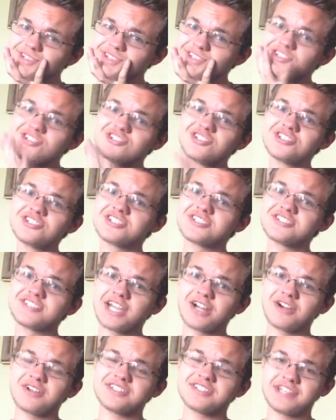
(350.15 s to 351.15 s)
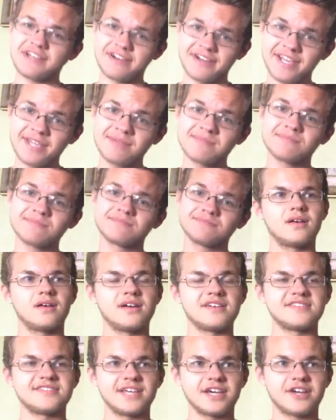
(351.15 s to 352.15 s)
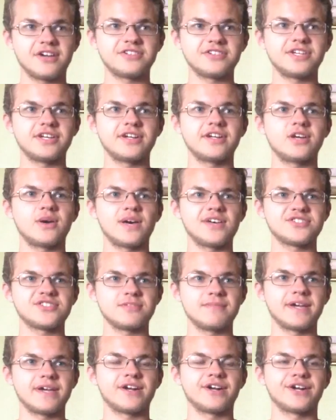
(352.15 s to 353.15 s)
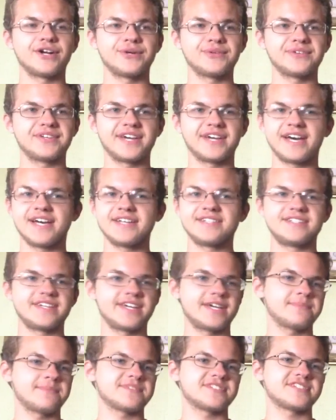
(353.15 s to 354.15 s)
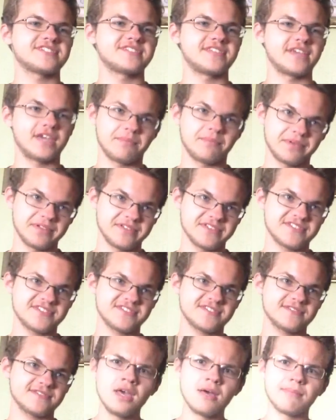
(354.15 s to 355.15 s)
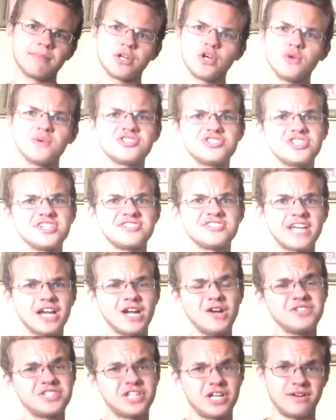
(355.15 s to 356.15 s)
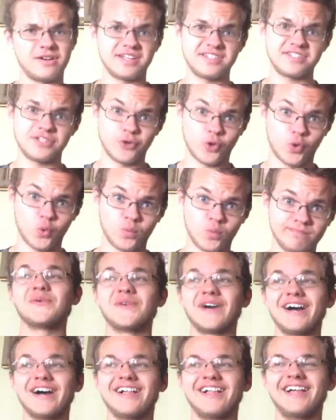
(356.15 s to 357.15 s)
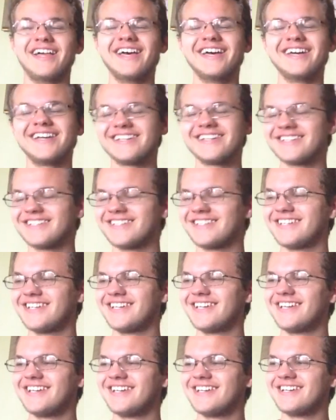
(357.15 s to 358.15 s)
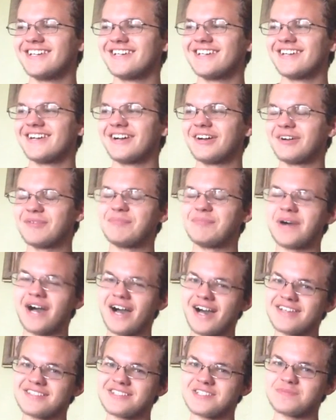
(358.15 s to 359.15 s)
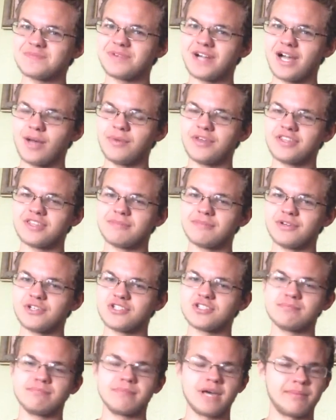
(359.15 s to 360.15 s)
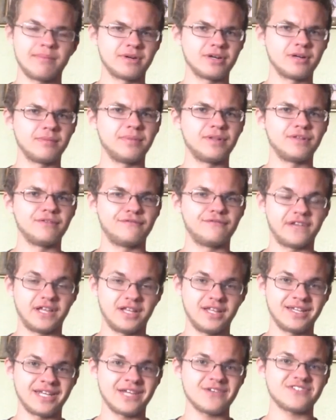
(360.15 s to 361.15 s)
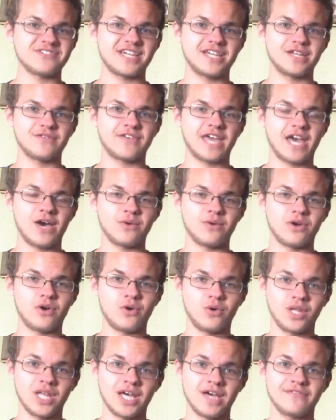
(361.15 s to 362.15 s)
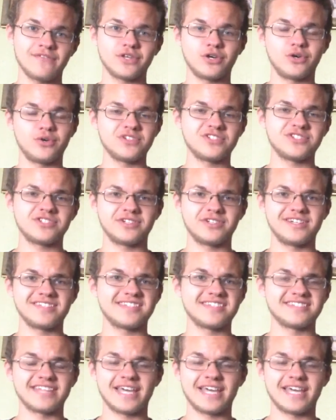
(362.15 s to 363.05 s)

She's a secretary. A secretary who has to make her own goddamn staples. But who is she secretary to? Well, her boss is probably the most memorable villain outside of Count Olaf the whole series has